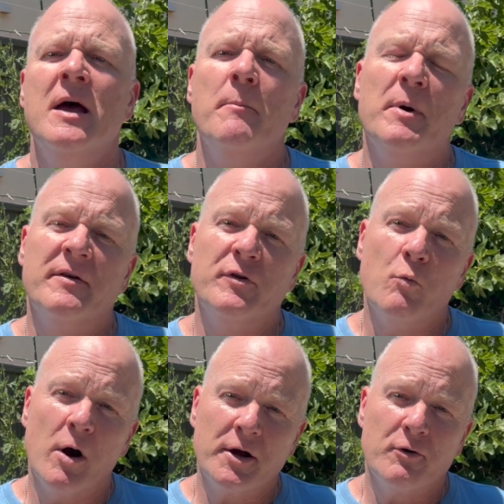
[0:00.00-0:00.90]
But if you
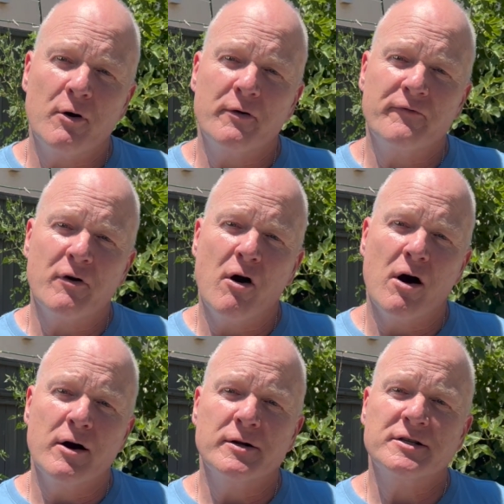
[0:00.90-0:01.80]
want to grow it for
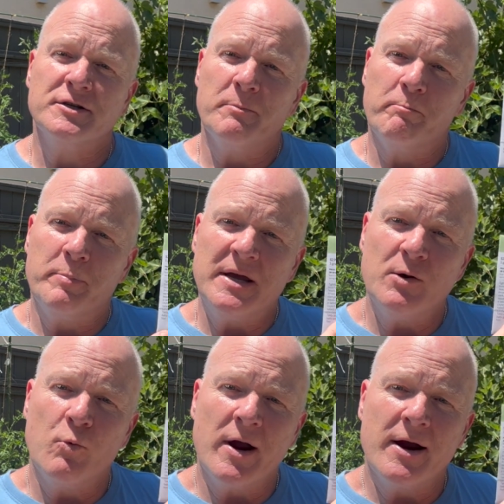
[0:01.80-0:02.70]
hearts,
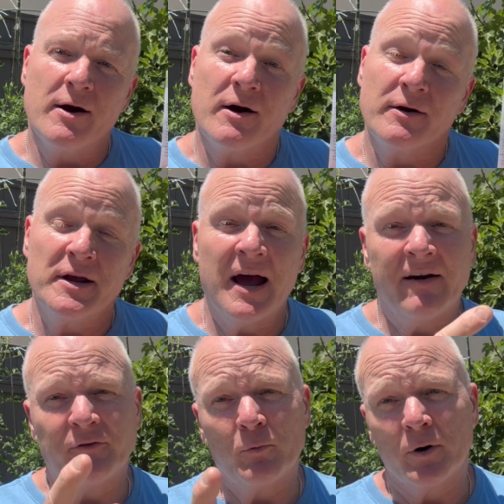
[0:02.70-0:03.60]
beware. You
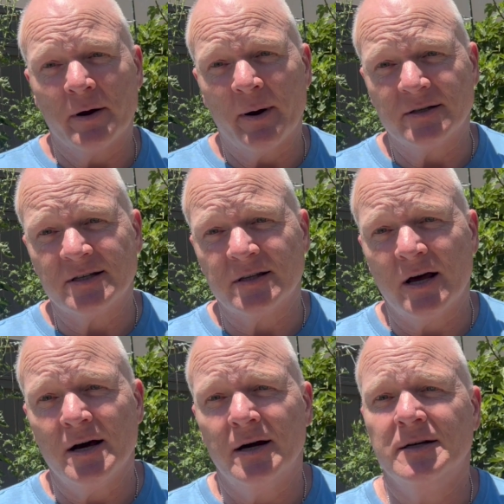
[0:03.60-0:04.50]
have to worry about
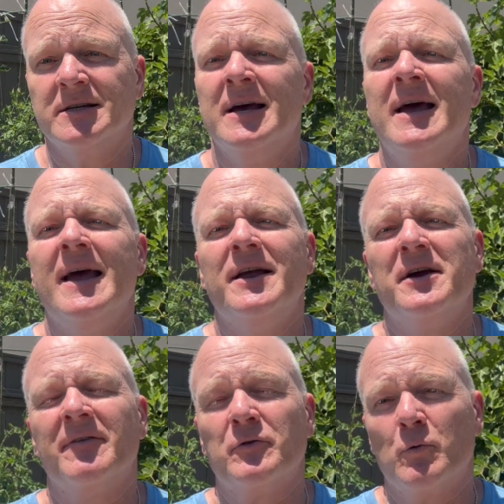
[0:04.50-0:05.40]
slugs and you
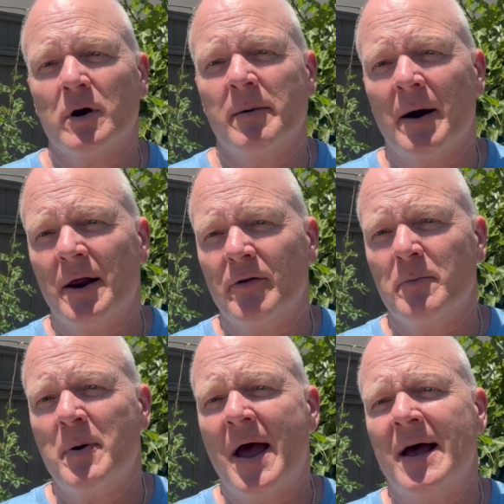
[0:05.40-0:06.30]
have to worry about other
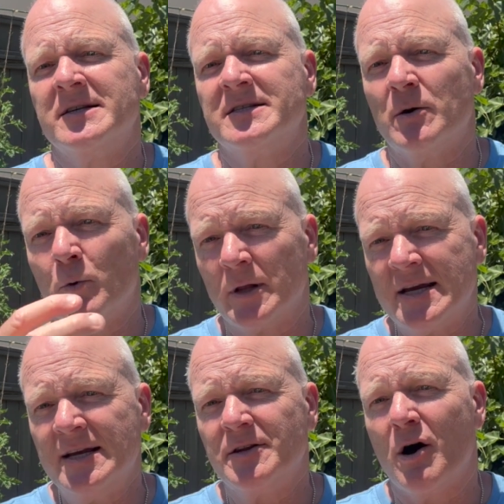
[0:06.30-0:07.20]
pests that will
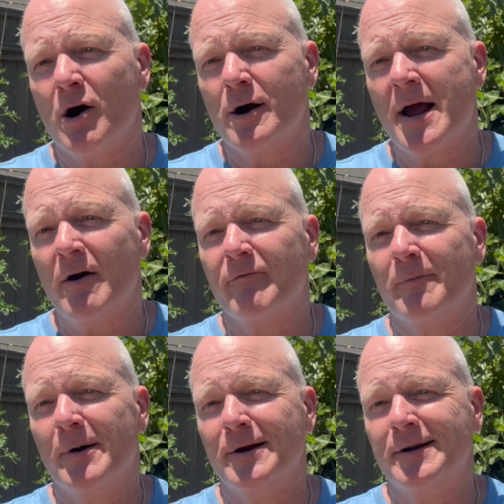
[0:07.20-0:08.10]
eat the heart out
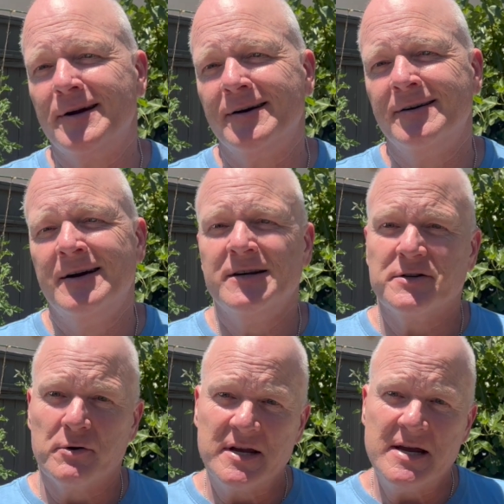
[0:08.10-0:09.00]
from under you.
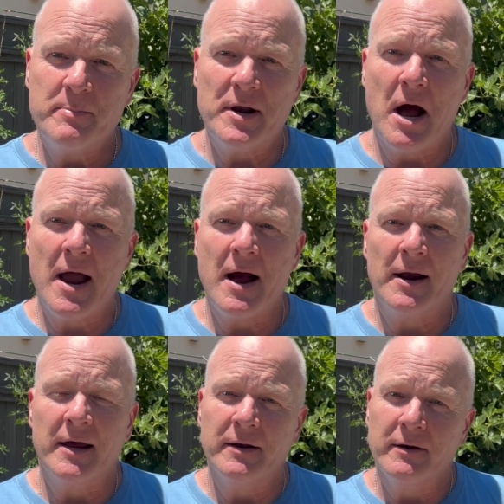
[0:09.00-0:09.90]
So keep an eye on
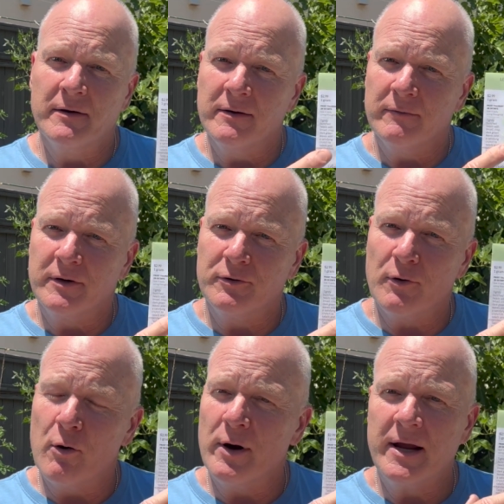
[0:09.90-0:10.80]
it.
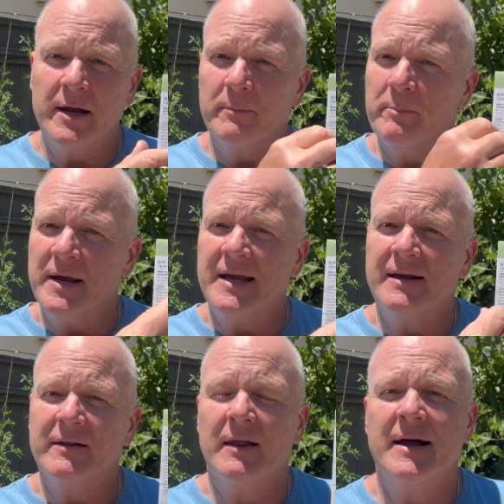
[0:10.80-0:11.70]
Growing it and
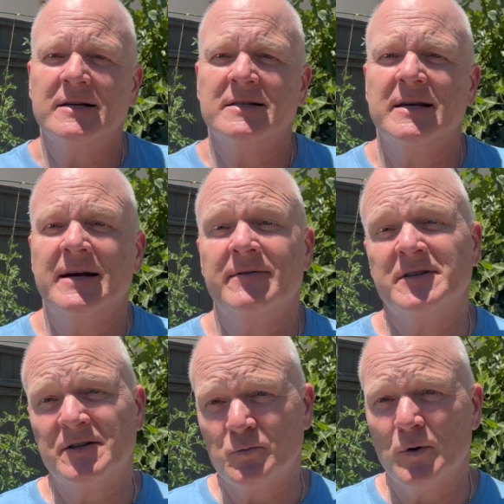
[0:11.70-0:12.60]
picking the lettuce leaves
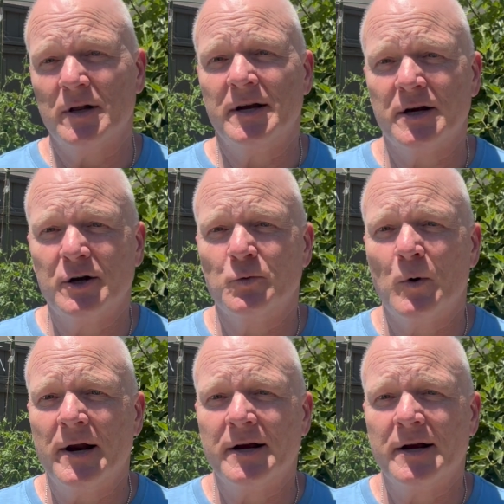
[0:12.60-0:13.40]
is really a good way to